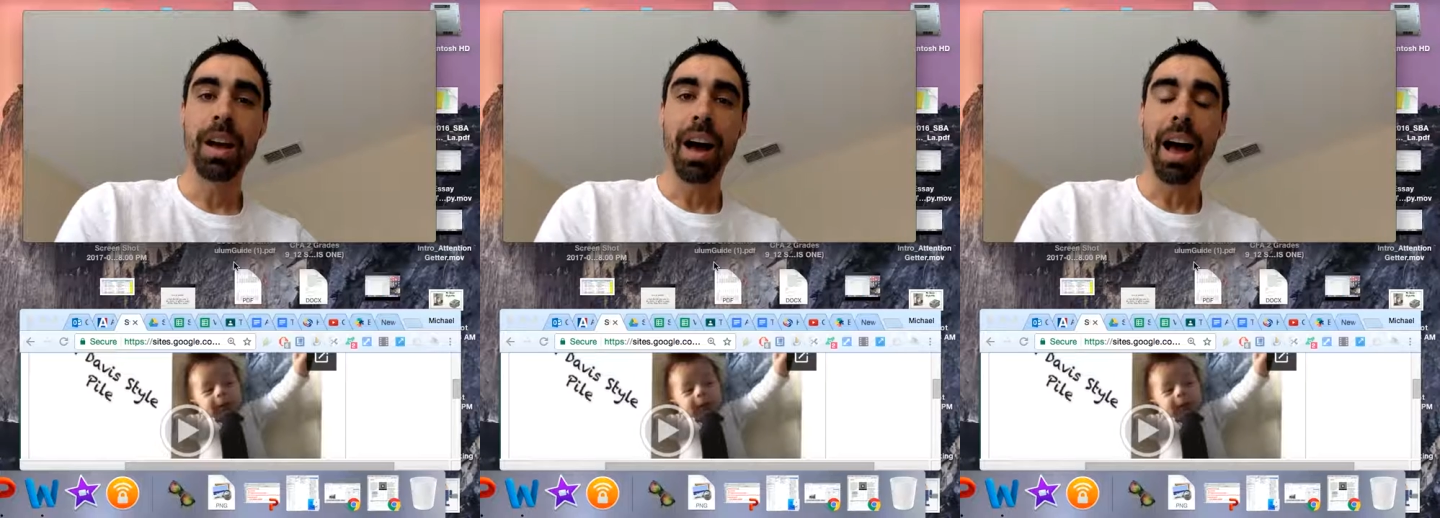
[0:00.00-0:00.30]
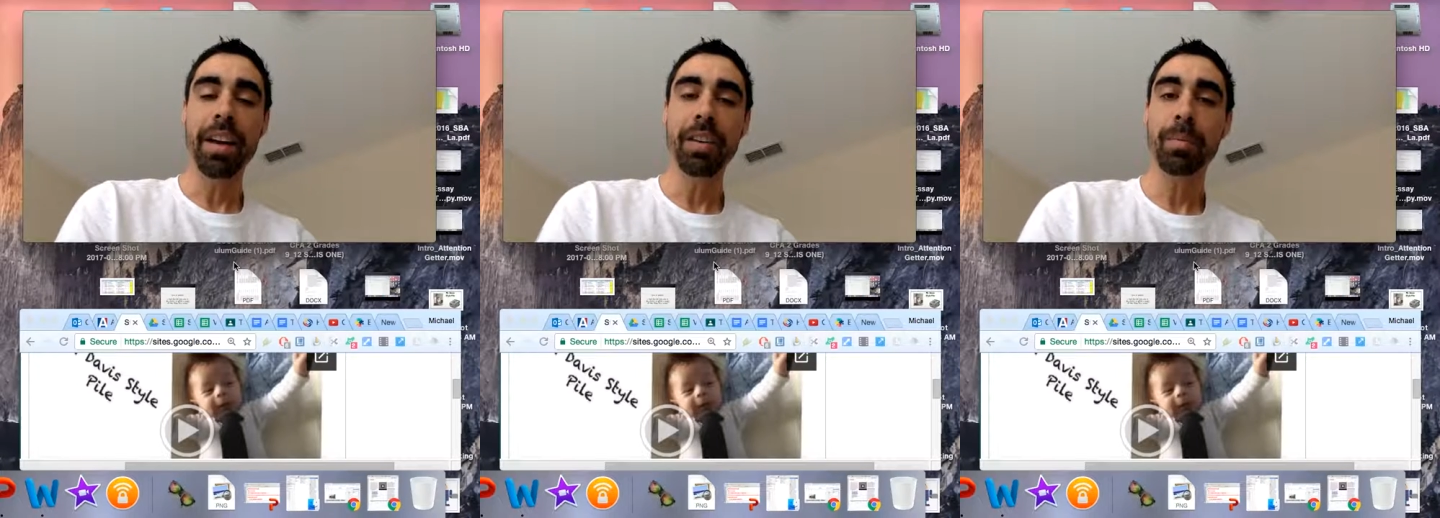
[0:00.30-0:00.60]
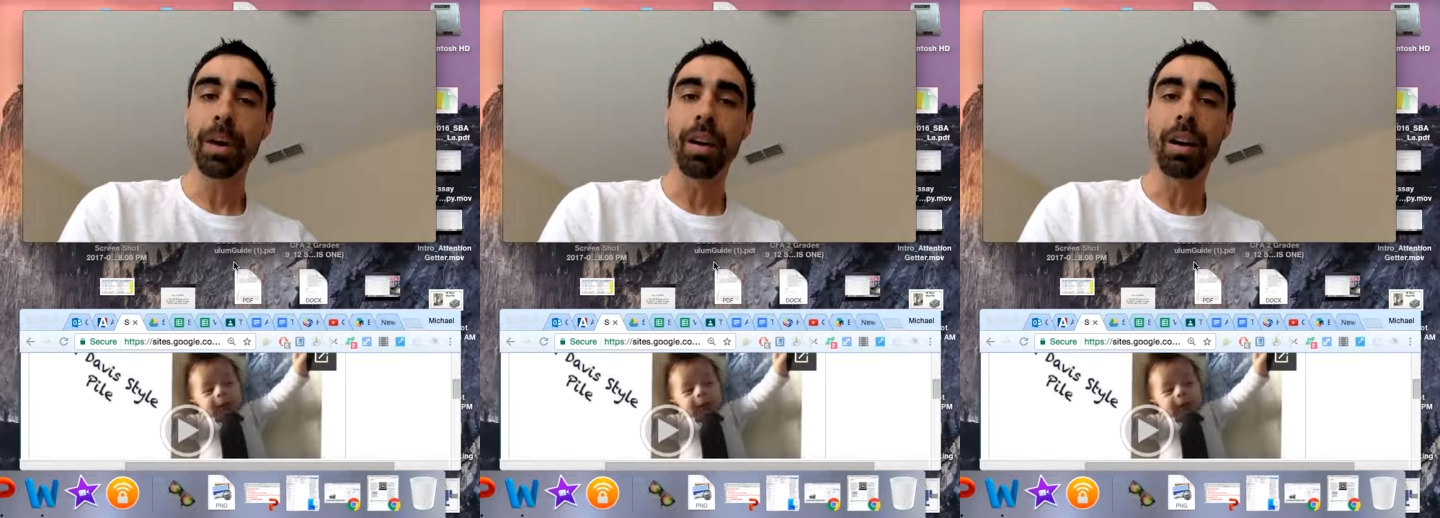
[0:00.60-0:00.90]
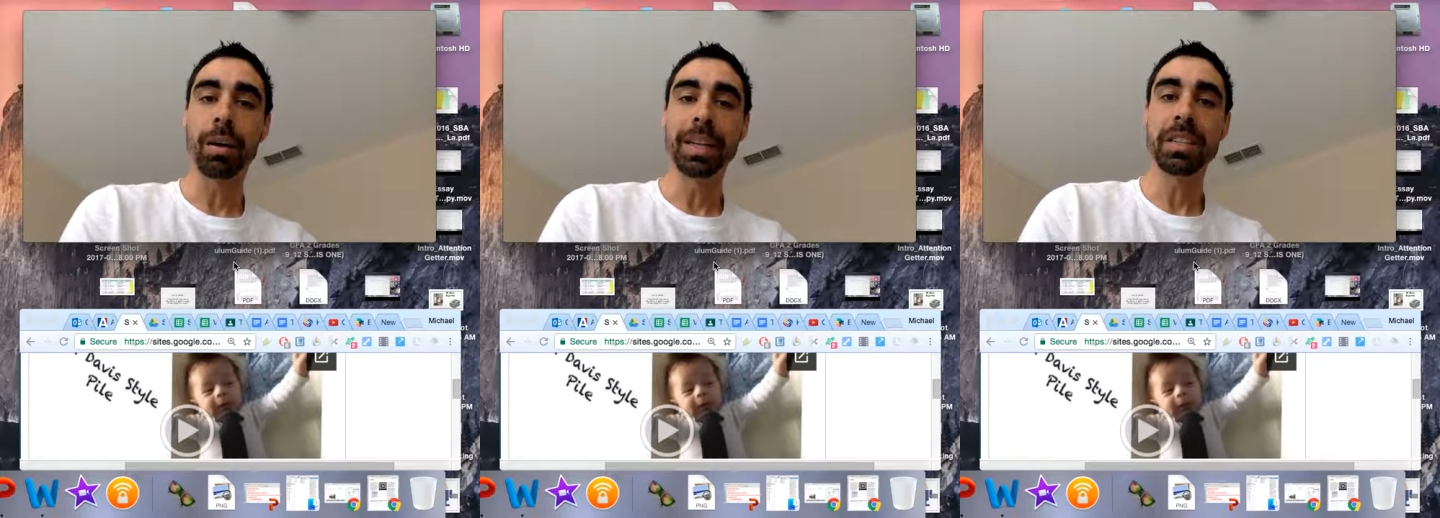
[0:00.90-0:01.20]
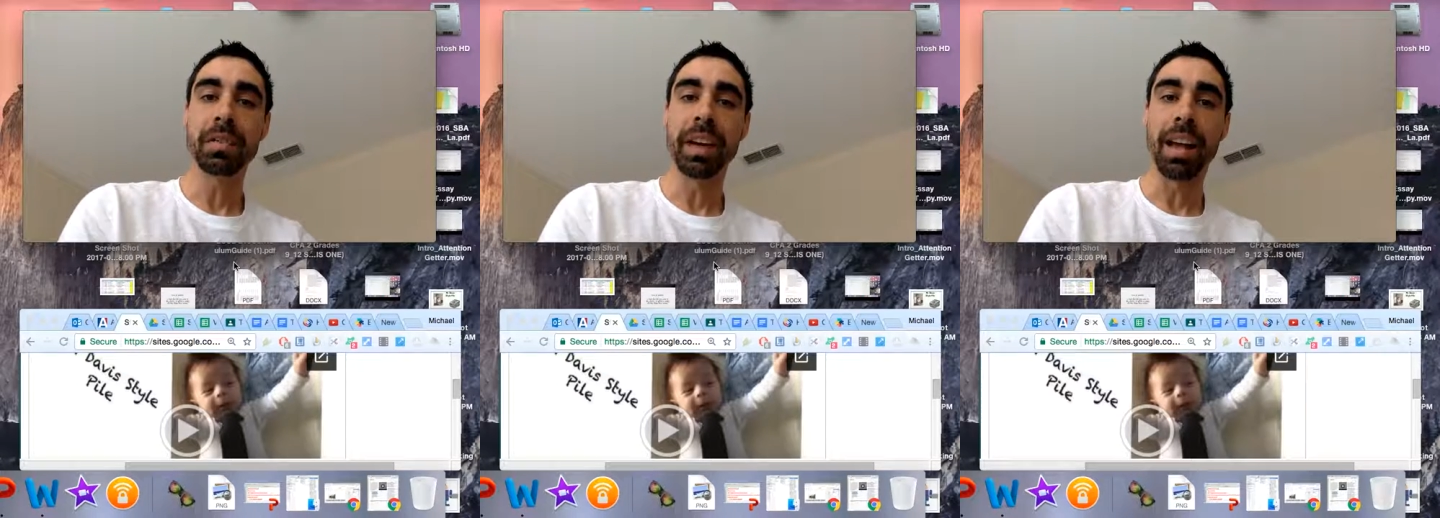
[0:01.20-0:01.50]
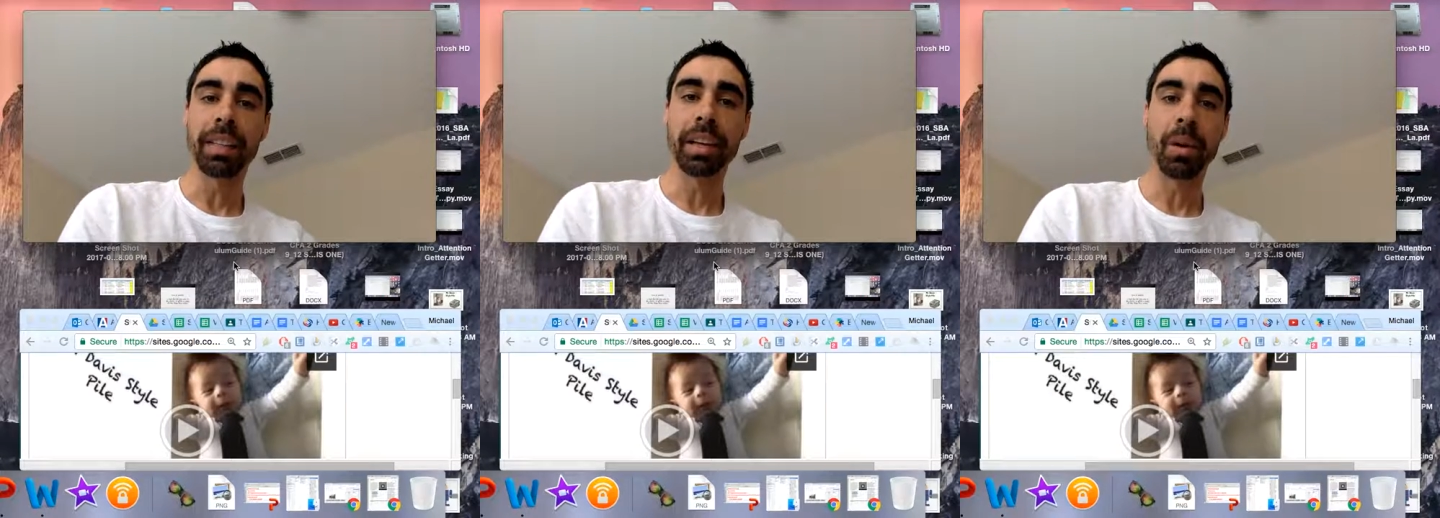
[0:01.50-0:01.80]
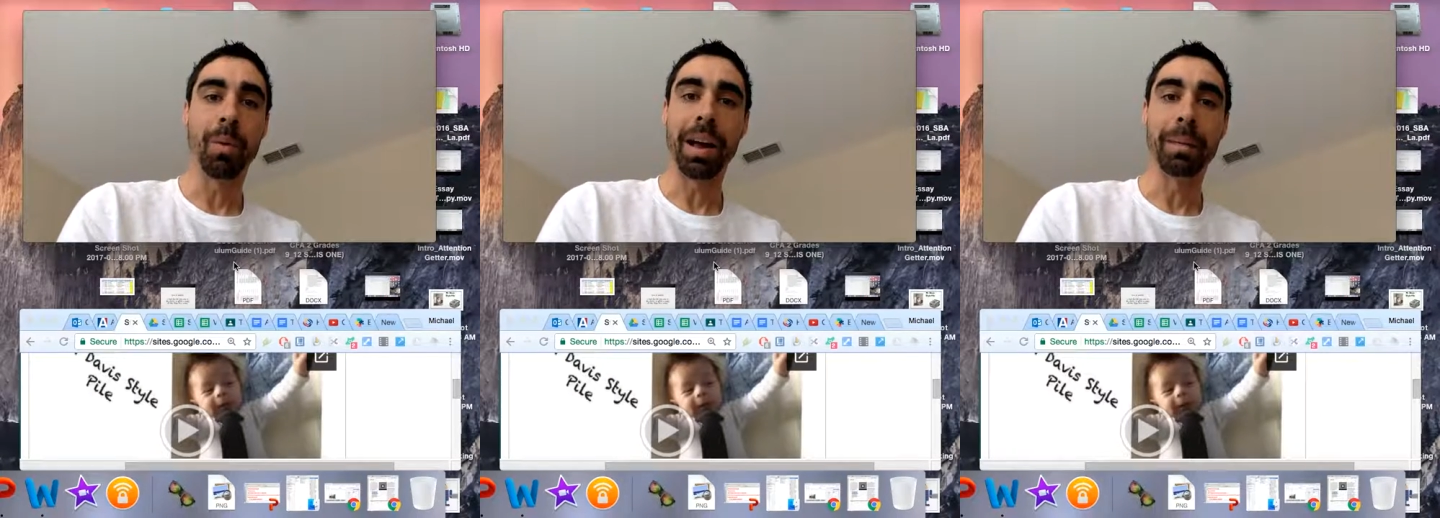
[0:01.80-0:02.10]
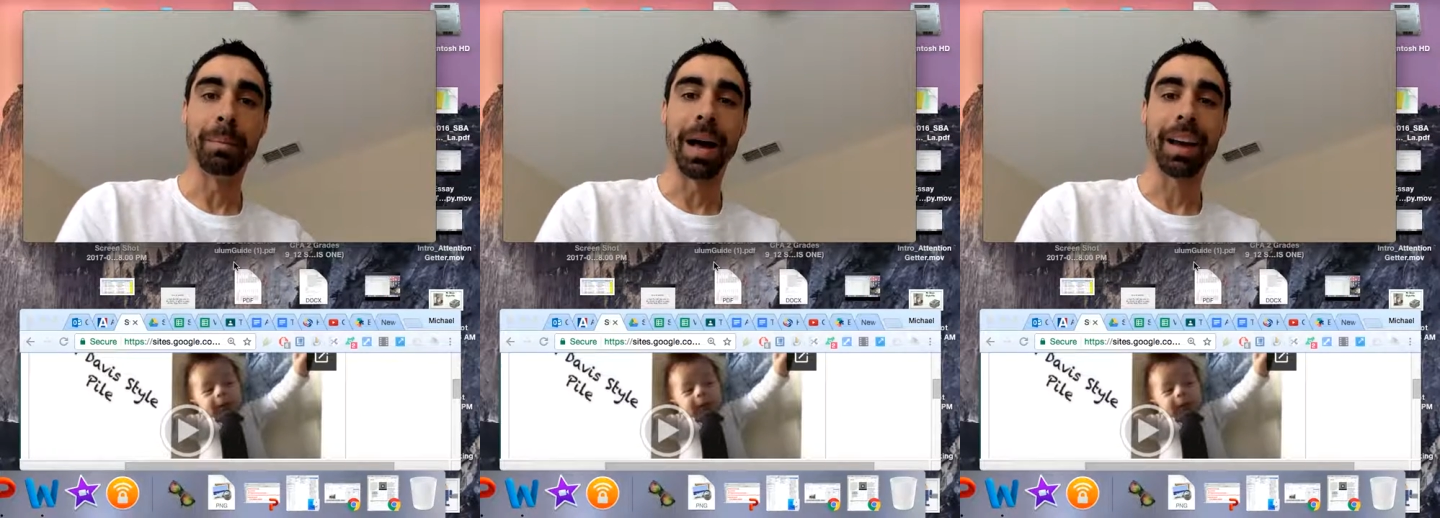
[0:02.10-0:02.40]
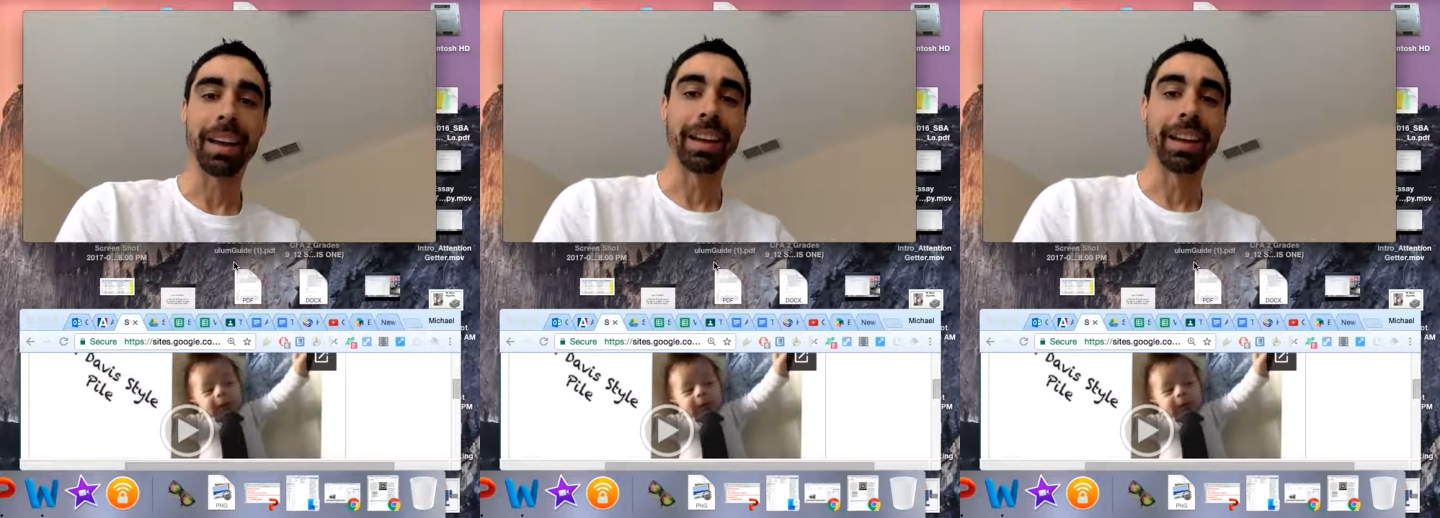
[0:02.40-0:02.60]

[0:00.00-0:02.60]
I heard about augmented reality a while back,